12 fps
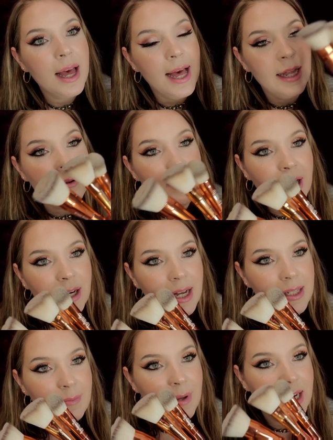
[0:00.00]

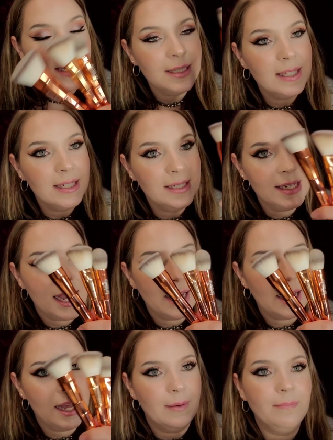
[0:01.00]

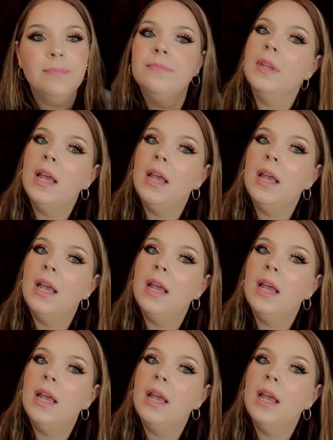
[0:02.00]
alamarcosmetics.com.